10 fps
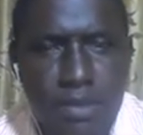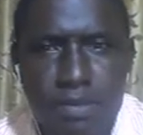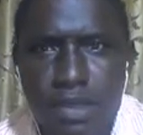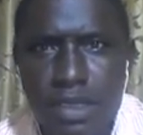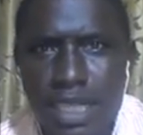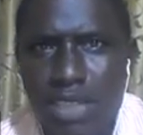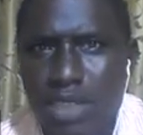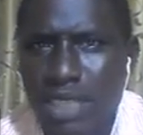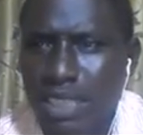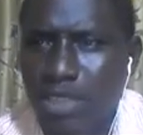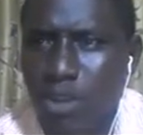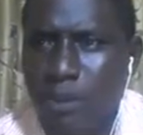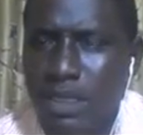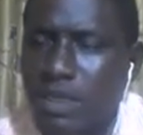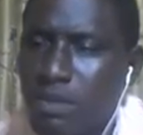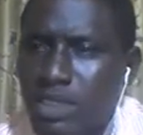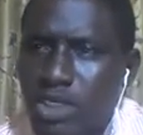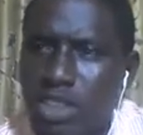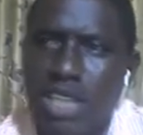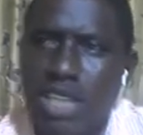let's look at another topic just
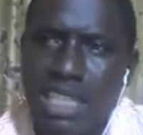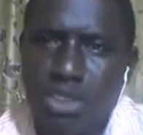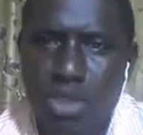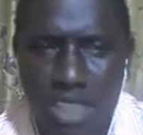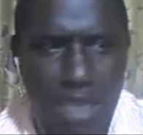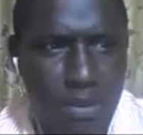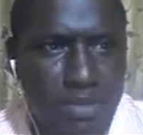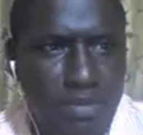added to your syllabus.